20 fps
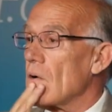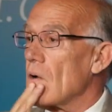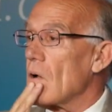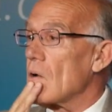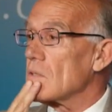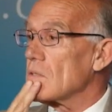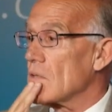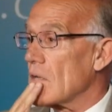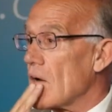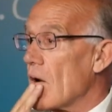
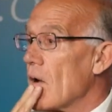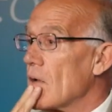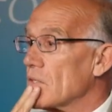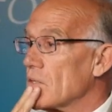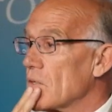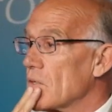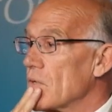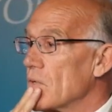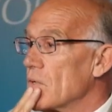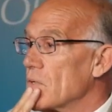clause of the
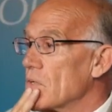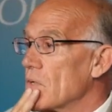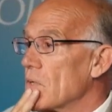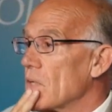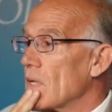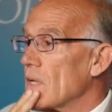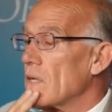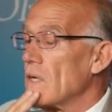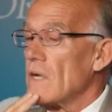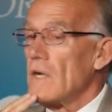Constitution
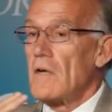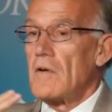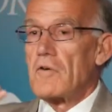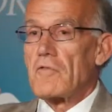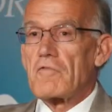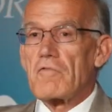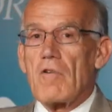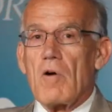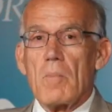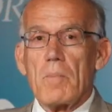that
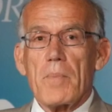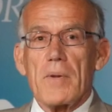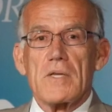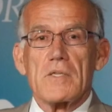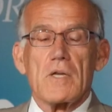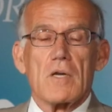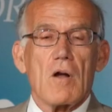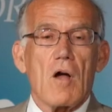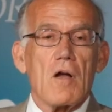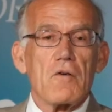Trump
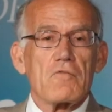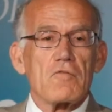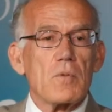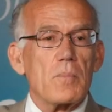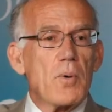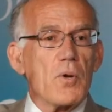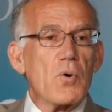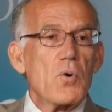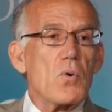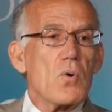is an
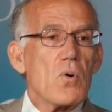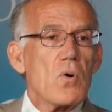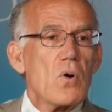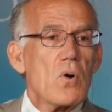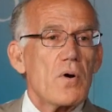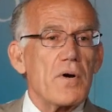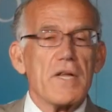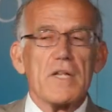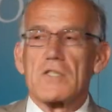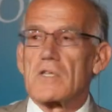
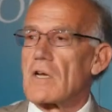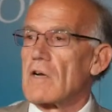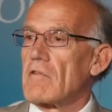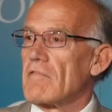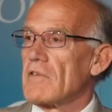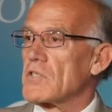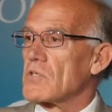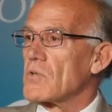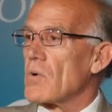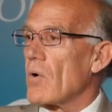entrepreneur and he's going to
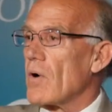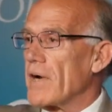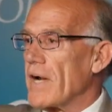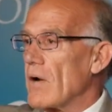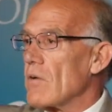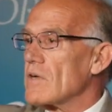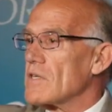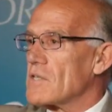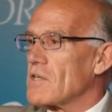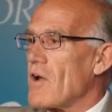restore an
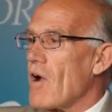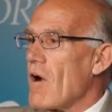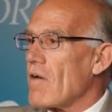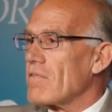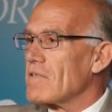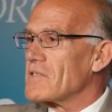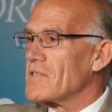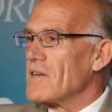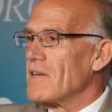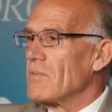
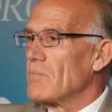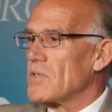aristocracy,